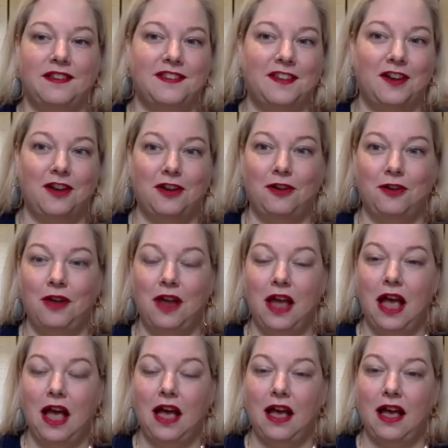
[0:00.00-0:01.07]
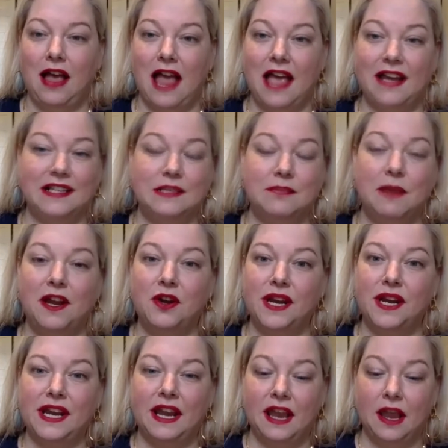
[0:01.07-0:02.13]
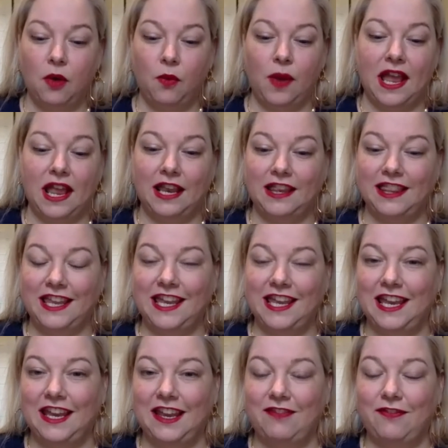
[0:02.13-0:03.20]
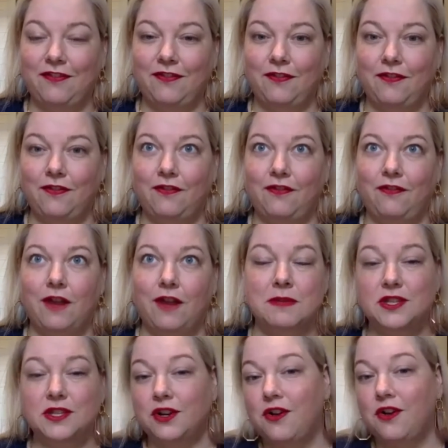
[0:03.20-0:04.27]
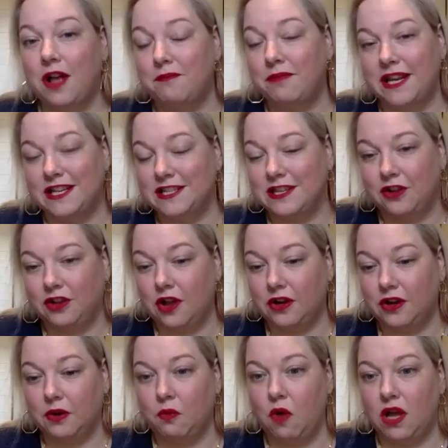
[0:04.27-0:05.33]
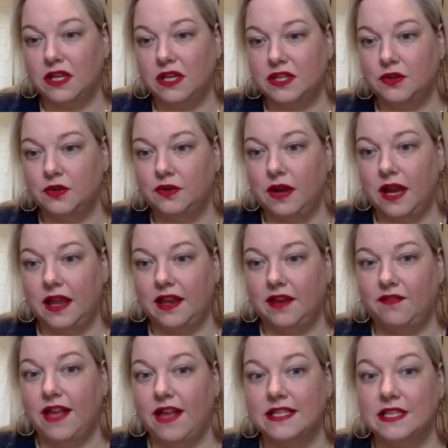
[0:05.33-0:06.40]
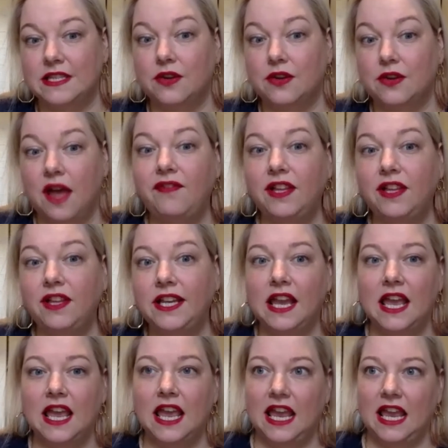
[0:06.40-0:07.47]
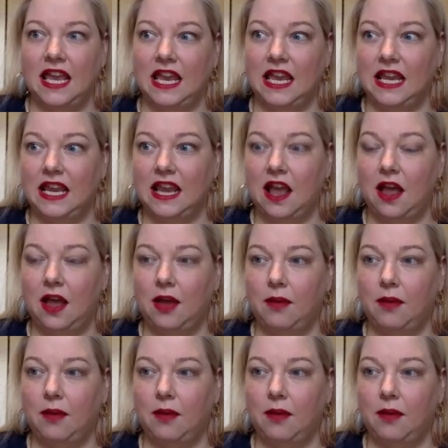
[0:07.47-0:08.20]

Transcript: So at expiry, when the pharmaceutical companies no longer want to invest so heavily in